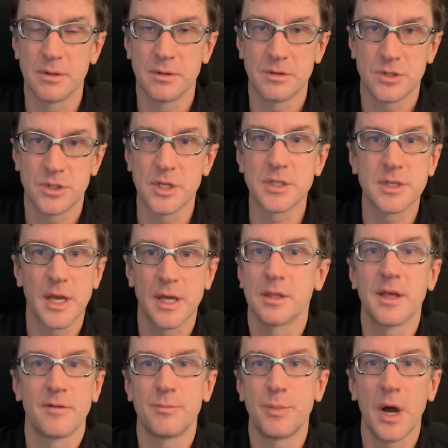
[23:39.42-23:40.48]
She's getting
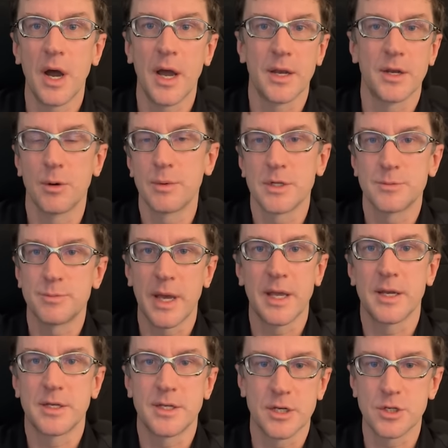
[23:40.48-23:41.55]
left behind. Nobody's paying
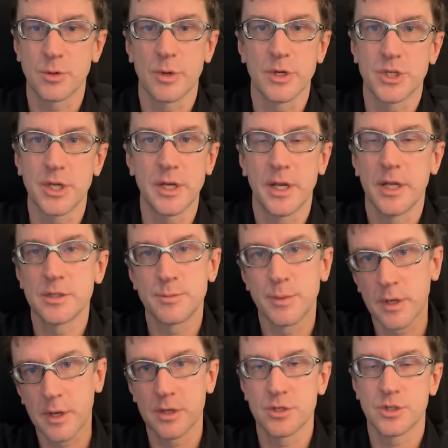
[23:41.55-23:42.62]
attention to what she needs
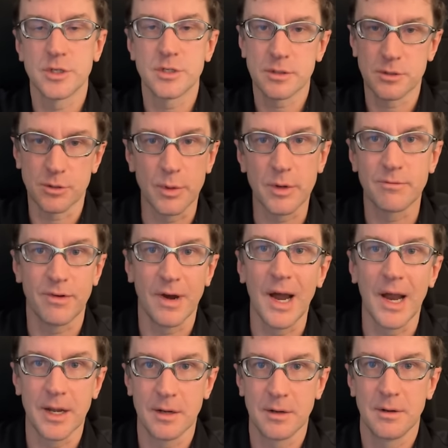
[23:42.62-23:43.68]
because she's doing fine.